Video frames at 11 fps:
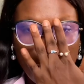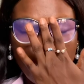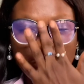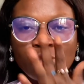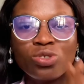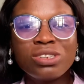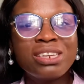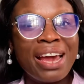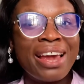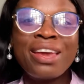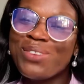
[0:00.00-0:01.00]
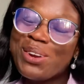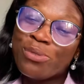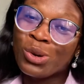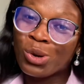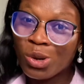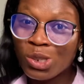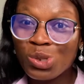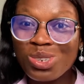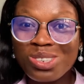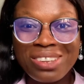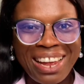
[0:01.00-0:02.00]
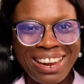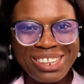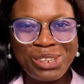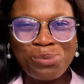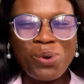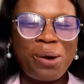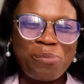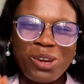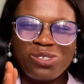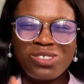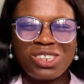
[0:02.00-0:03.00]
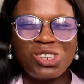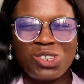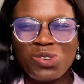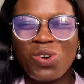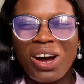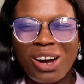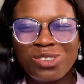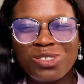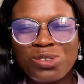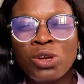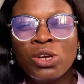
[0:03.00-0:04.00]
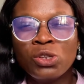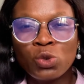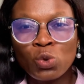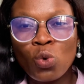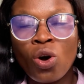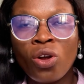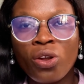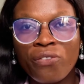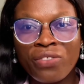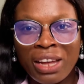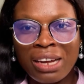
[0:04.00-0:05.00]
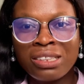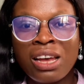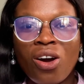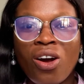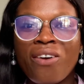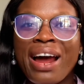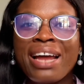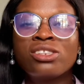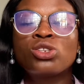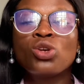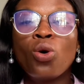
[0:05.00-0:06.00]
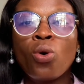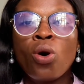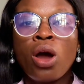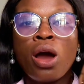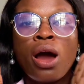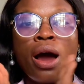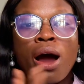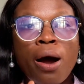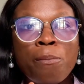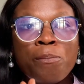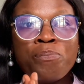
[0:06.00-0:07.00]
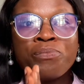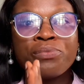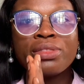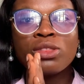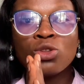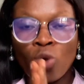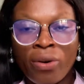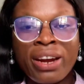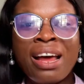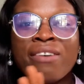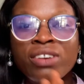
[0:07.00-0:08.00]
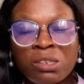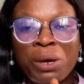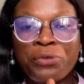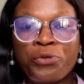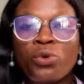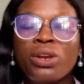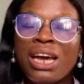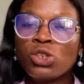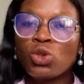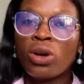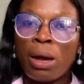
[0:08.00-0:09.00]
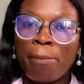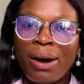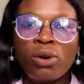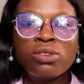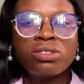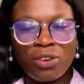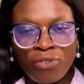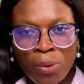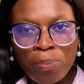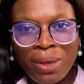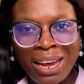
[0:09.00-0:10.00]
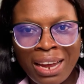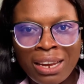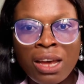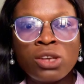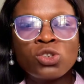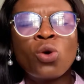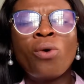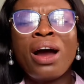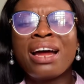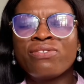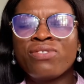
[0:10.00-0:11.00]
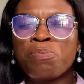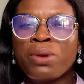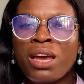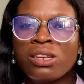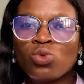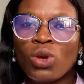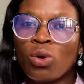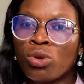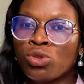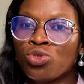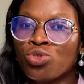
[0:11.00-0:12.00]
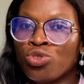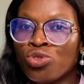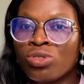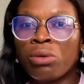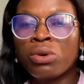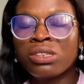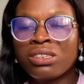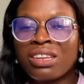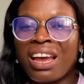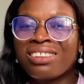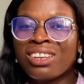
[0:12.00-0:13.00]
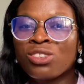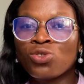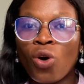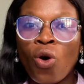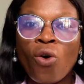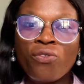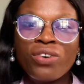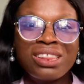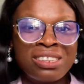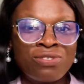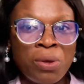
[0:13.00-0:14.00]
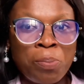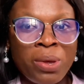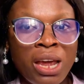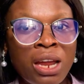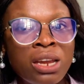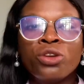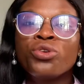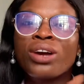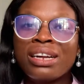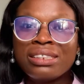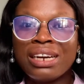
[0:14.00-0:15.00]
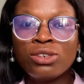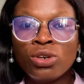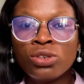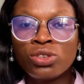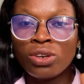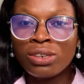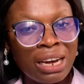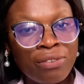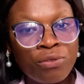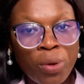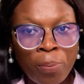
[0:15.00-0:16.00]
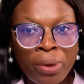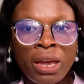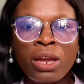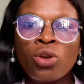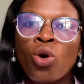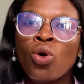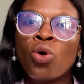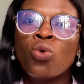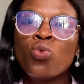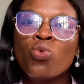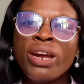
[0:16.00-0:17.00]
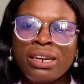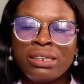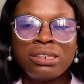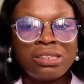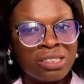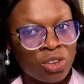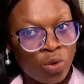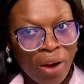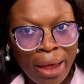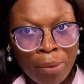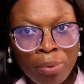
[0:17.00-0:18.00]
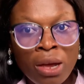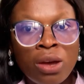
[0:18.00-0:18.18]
But today, even if your country is not eligible, I'm going to teach you how to do all of that. All right. So, you already have a smartphone. Let's talk about the VPN. So what are the VPNs we are going to use, and what is the essence of this VPN? You can download that VPN or Windscribe.